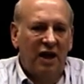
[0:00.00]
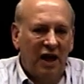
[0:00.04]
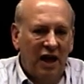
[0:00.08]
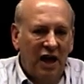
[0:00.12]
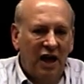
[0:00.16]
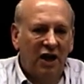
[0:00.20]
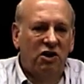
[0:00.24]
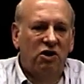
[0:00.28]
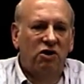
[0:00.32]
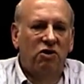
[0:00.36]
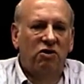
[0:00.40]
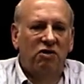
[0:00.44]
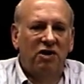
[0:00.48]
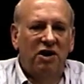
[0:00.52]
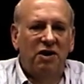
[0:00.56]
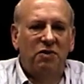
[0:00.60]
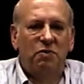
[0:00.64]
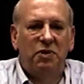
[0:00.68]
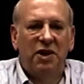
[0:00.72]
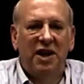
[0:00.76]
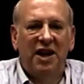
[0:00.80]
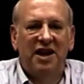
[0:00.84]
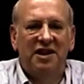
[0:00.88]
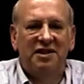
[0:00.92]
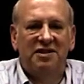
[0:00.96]
ECOgrade
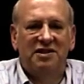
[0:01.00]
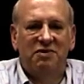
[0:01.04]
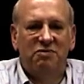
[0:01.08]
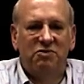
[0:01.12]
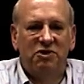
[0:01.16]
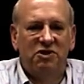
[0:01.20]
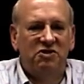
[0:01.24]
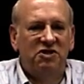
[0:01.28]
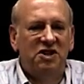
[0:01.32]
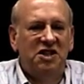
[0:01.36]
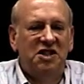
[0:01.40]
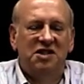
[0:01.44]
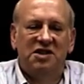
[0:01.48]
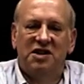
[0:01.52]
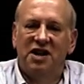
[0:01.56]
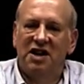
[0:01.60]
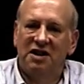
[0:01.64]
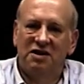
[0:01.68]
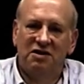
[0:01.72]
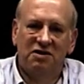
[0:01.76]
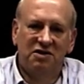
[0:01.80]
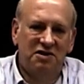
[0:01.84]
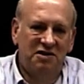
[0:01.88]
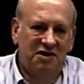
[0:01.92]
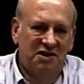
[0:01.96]
bags can be
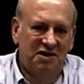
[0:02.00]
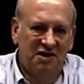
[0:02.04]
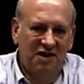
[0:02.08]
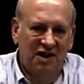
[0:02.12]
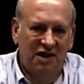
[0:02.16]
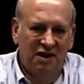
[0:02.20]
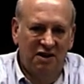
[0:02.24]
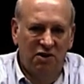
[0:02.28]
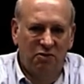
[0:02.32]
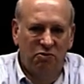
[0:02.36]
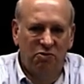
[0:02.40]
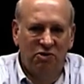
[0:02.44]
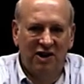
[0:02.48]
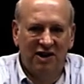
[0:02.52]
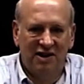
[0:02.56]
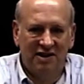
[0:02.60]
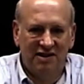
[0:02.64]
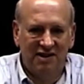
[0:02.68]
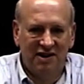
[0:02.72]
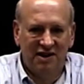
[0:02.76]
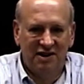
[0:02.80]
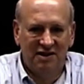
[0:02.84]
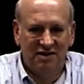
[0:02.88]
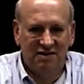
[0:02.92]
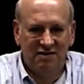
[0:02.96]
recycled just like their
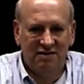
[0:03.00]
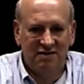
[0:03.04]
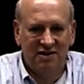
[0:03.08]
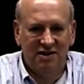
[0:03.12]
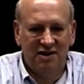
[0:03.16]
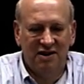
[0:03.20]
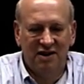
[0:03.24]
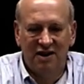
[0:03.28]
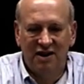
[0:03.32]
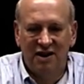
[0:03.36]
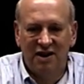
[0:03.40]
predecessors.